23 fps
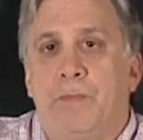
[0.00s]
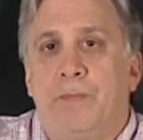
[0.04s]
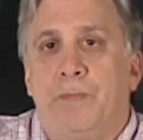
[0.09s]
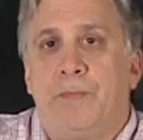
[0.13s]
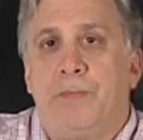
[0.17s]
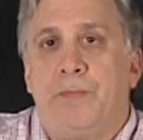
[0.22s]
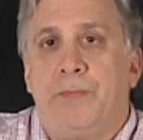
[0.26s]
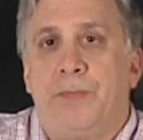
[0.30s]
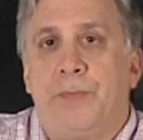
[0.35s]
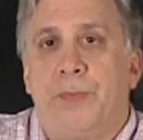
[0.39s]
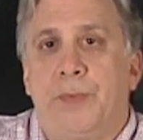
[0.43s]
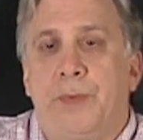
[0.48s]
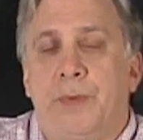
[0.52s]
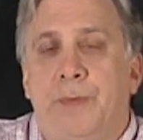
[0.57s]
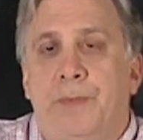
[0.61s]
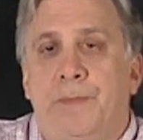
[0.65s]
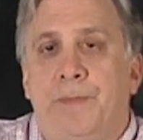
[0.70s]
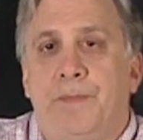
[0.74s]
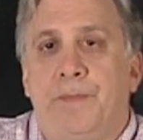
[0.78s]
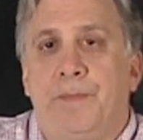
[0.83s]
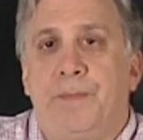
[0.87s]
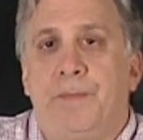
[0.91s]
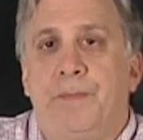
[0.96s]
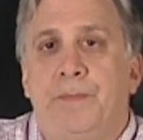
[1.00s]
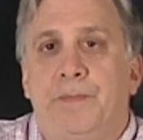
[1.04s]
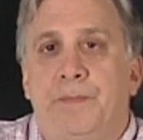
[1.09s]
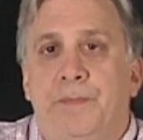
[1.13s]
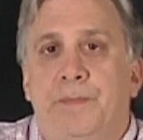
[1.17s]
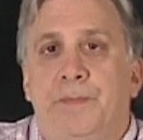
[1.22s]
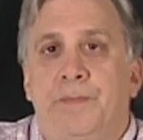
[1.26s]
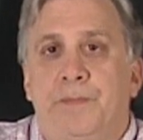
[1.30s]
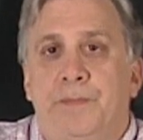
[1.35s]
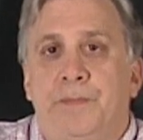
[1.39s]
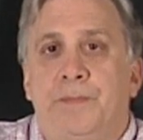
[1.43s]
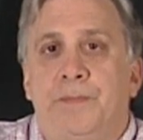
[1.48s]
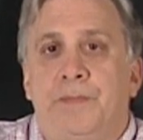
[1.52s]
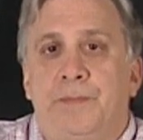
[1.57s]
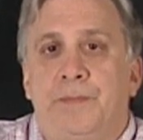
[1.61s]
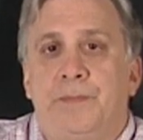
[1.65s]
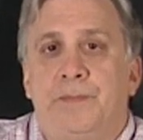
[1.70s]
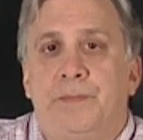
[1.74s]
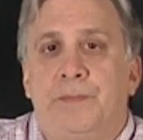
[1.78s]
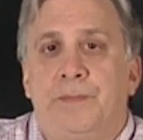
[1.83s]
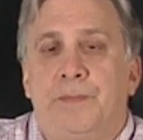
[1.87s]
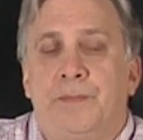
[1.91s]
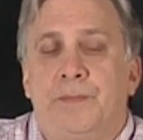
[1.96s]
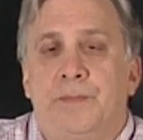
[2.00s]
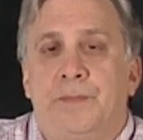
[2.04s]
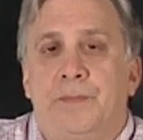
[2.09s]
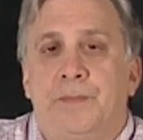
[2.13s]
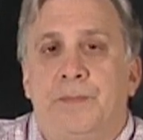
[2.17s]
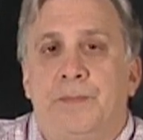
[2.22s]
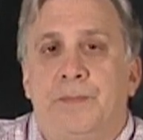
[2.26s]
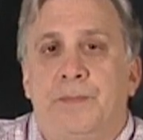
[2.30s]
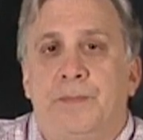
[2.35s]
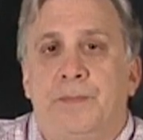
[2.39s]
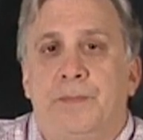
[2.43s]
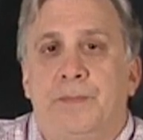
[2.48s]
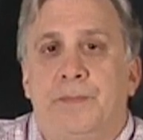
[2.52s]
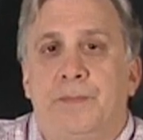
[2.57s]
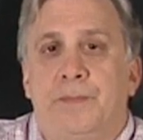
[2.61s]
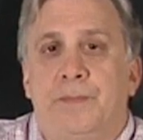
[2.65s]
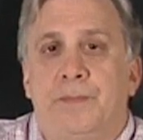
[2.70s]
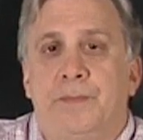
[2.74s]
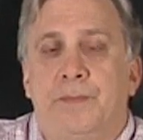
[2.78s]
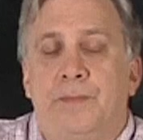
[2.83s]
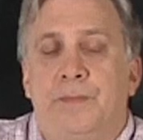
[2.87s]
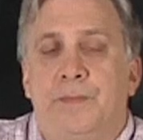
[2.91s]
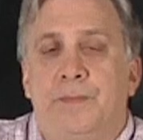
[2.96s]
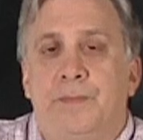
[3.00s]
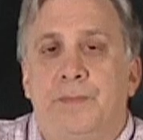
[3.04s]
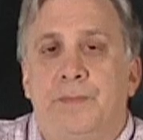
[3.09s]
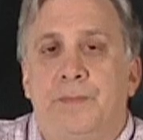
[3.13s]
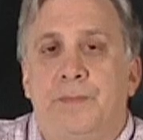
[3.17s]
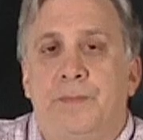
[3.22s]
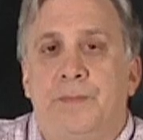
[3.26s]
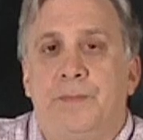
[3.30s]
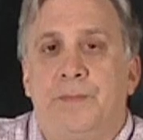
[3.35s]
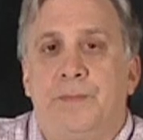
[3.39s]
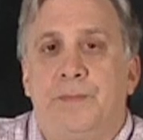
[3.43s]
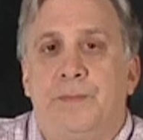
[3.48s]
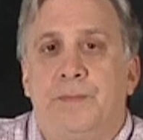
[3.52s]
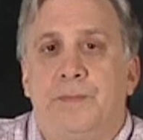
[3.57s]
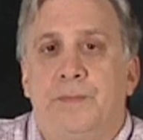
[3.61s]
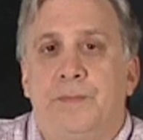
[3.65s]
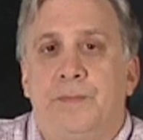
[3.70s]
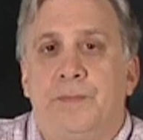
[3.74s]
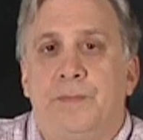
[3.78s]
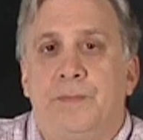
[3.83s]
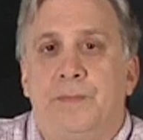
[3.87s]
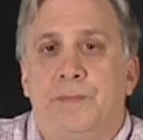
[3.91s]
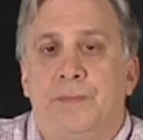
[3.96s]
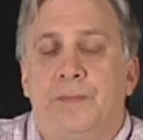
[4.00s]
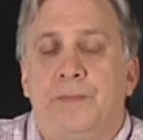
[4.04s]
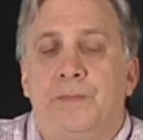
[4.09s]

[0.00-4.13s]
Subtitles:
given a marketplace and you went in there as a young man.